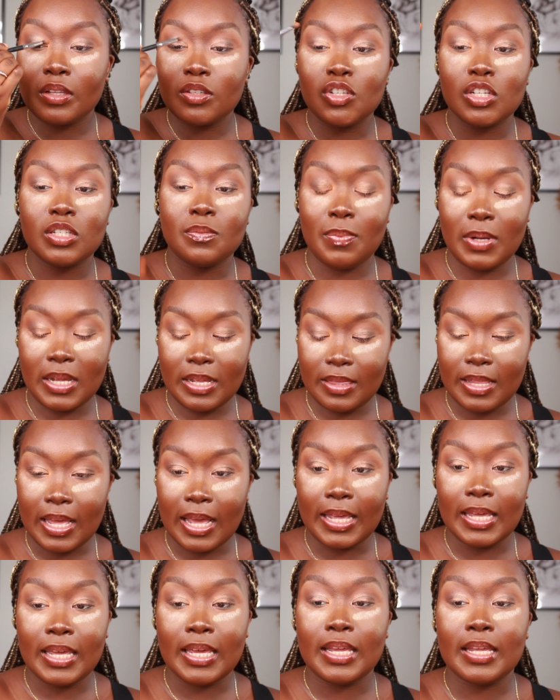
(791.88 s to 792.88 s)
Just blend
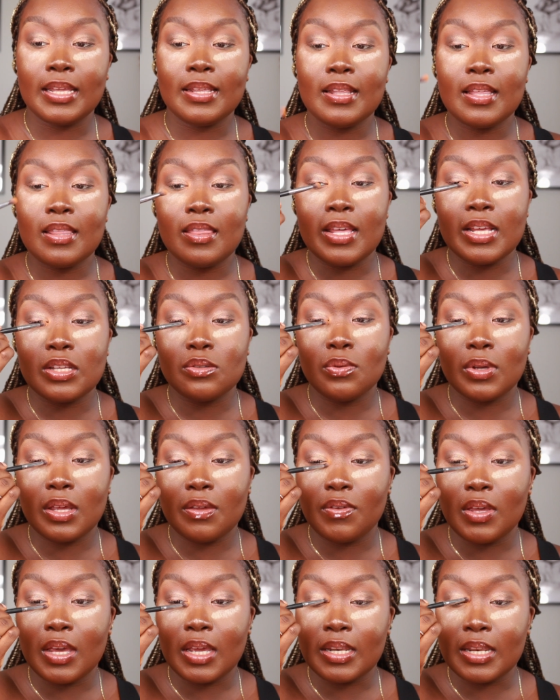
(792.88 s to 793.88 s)
that in. This will
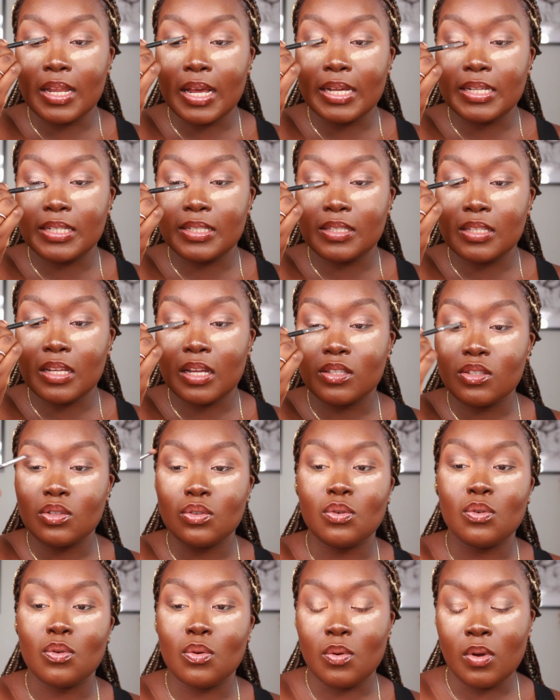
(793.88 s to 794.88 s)
give you a nice
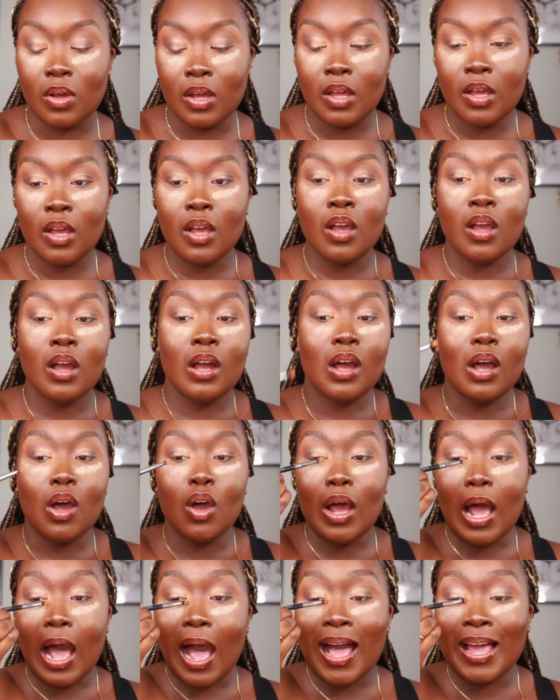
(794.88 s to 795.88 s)
subtle
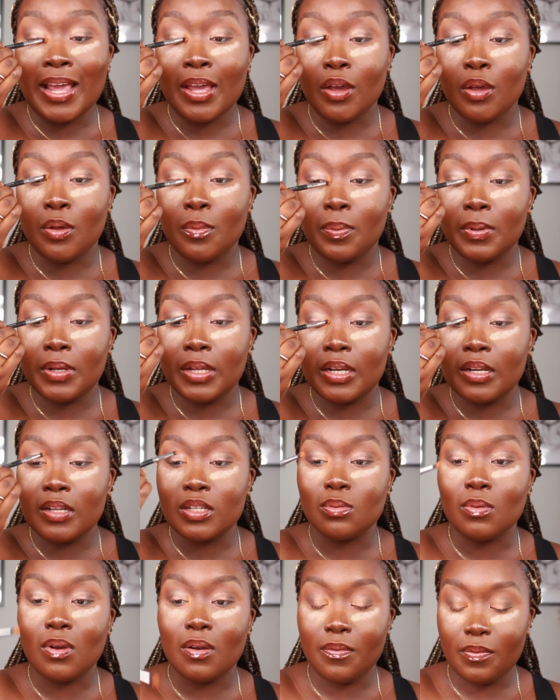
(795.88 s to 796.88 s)
eye opening
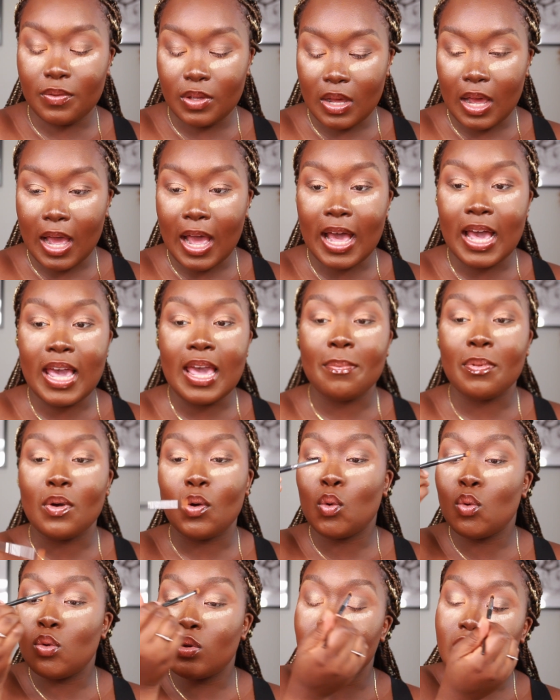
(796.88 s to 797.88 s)
as well for your eye, but
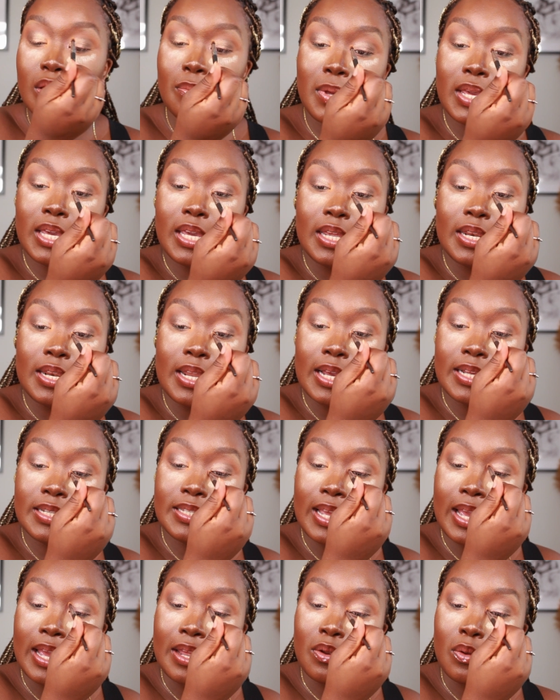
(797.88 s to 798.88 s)
also make it
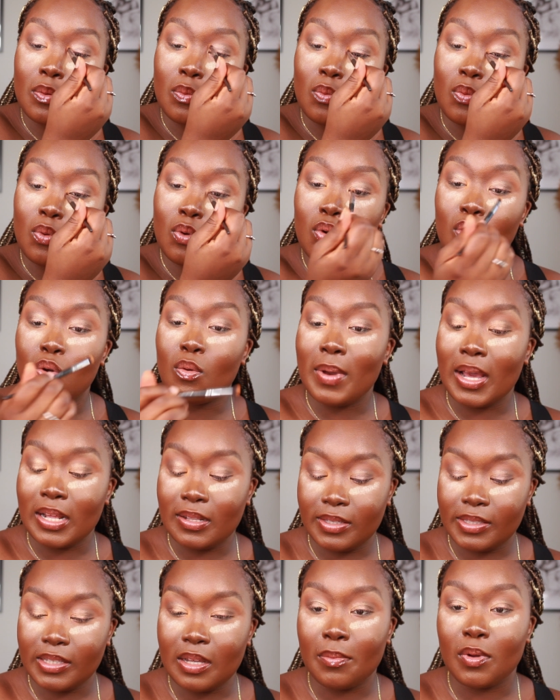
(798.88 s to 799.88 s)
nice and warm
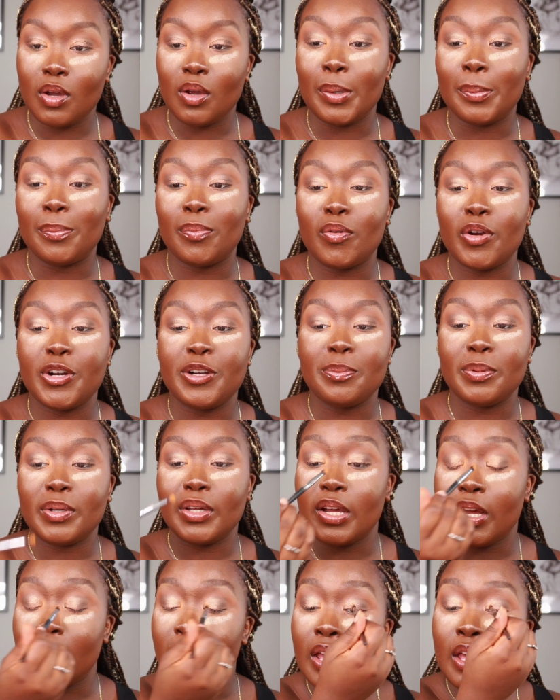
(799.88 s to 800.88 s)
and summer
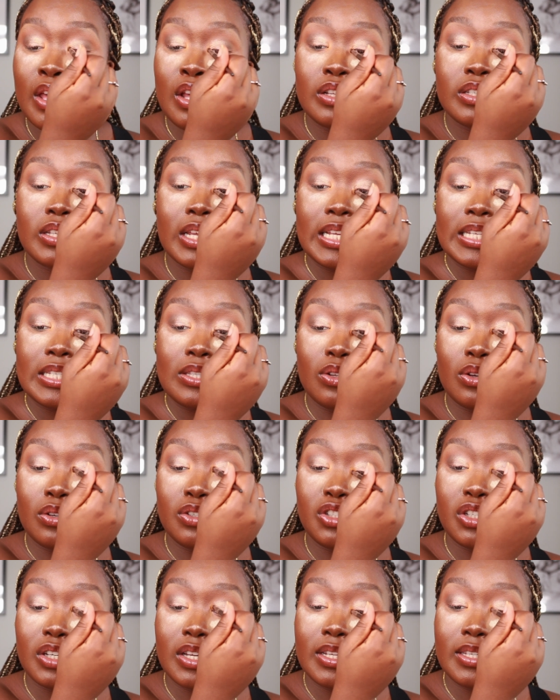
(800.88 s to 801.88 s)
appropriate, so it's
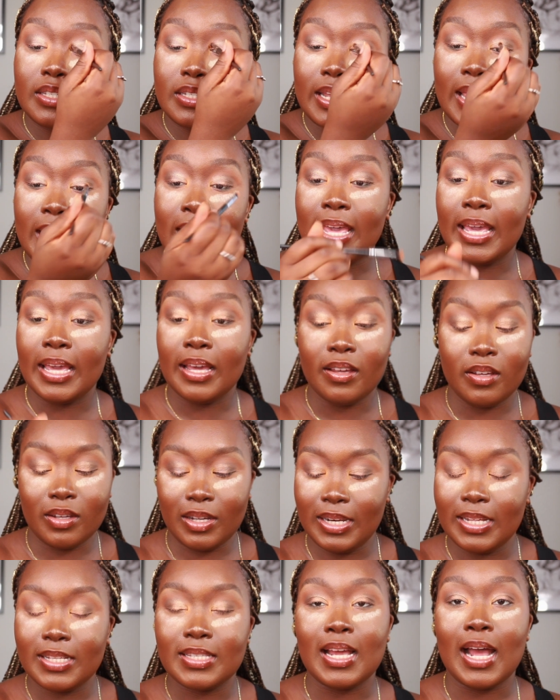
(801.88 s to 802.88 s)
not just a
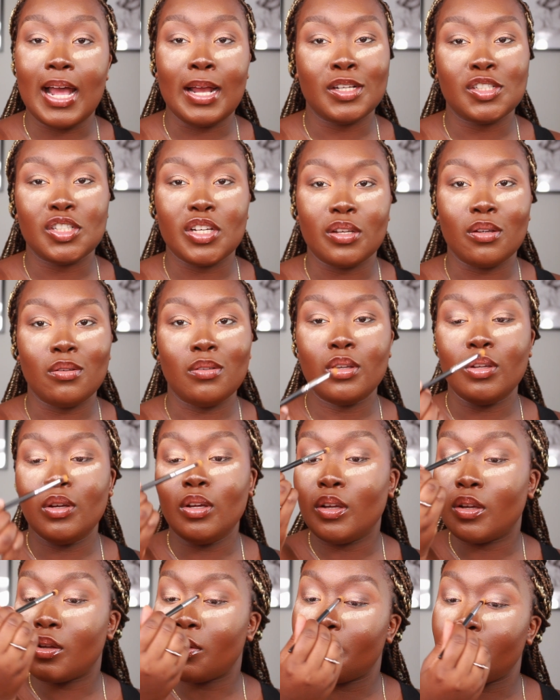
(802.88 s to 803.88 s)
glitter eyeshadow
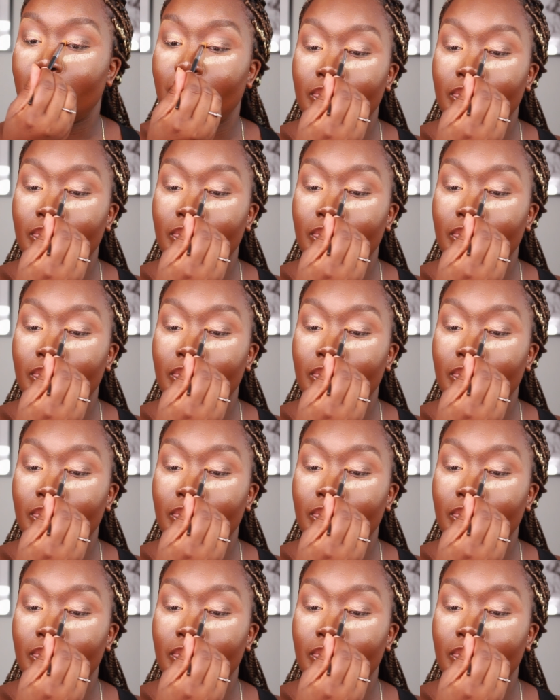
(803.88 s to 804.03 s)
look.